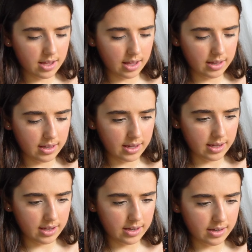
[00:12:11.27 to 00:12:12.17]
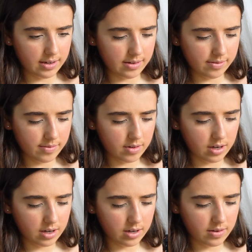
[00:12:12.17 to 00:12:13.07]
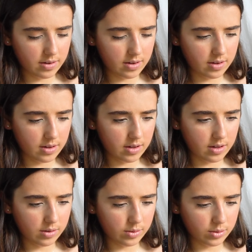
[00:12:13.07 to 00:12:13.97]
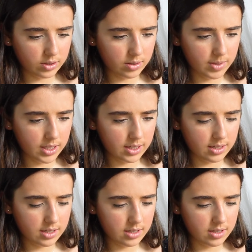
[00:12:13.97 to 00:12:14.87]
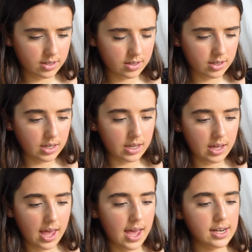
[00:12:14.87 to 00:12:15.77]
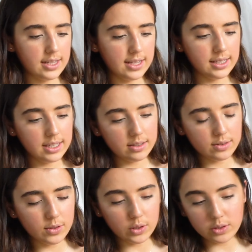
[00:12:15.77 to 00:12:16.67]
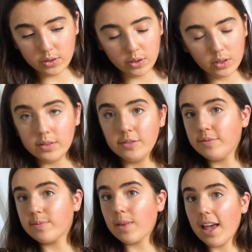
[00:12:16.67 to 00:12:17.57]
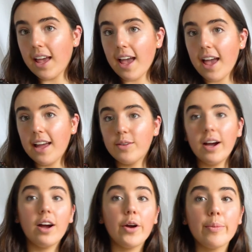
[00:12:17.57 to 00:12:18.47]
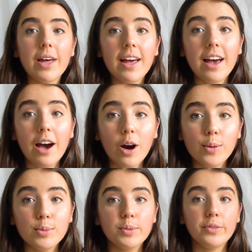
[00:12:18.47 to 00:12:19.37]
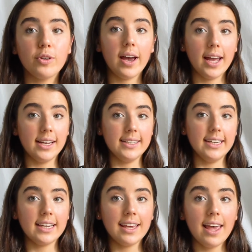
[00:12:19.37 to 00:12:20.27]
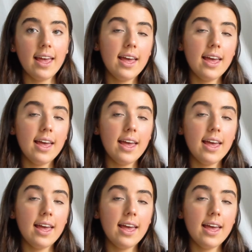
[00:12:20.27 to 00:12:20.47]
And then I'll also make, and I think that looks good. Anyway, I hope that helps with your editing.